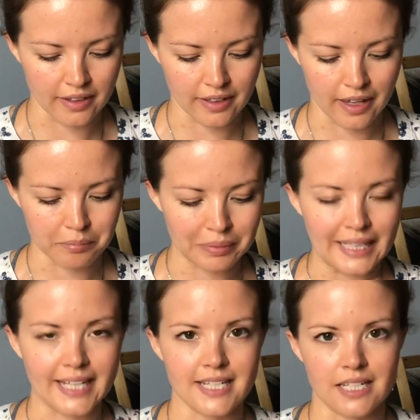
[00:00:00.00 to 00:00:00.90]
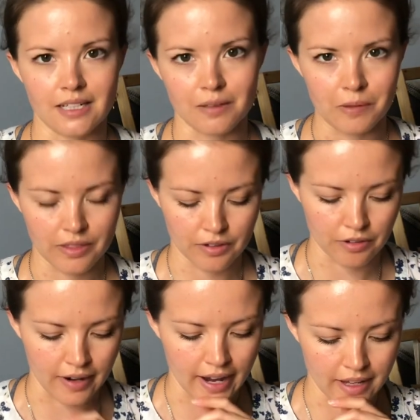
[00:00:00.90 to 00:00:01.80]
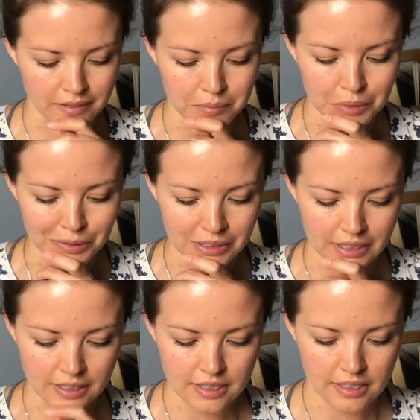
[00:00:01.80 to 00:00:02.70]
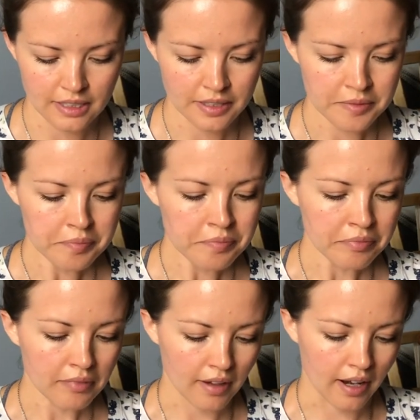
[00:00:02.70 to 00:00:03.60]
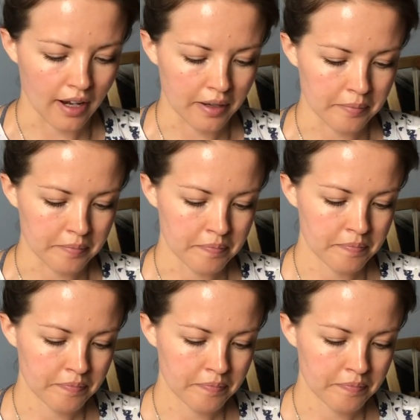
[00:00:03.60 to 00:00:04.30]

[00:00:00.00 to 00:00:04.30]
get blended in with the gray and muted. And